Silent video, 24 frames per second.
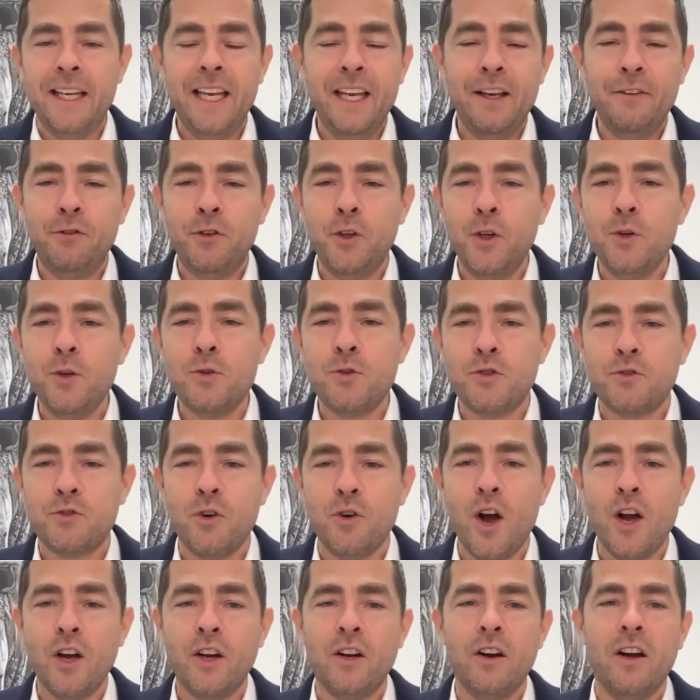If you
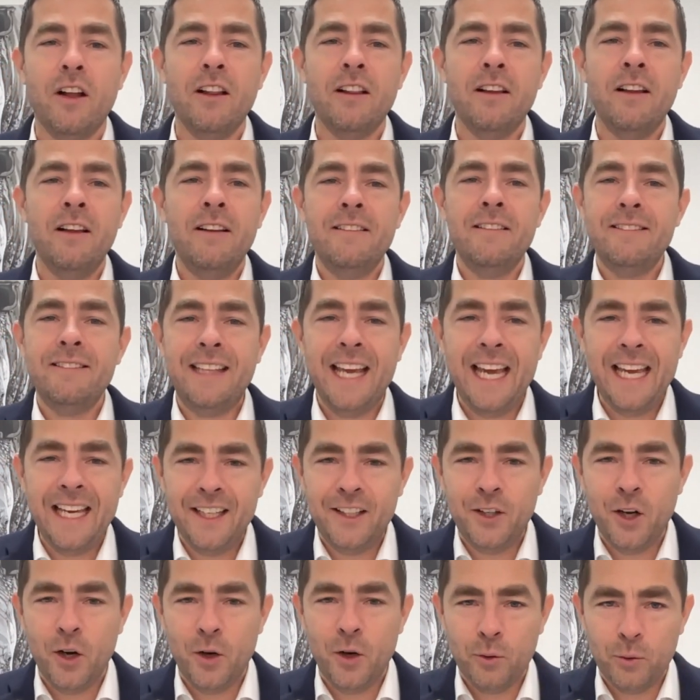struggle, they
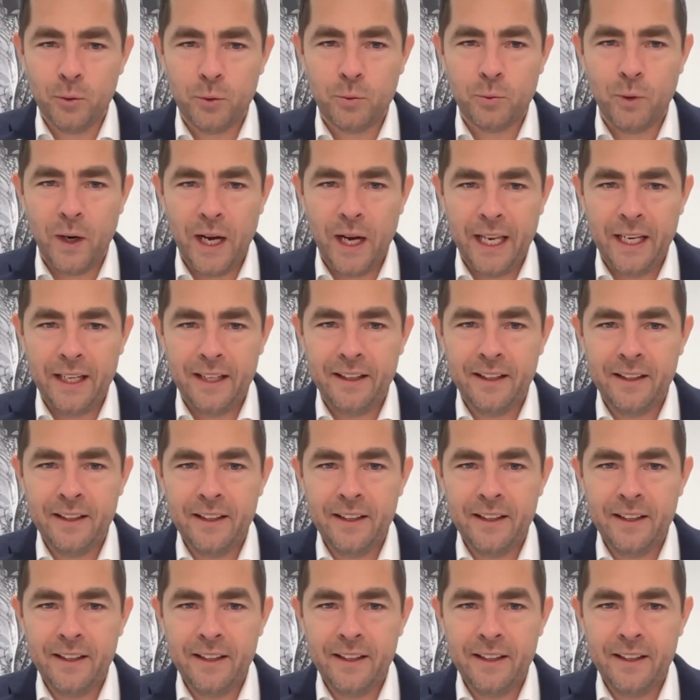don't win.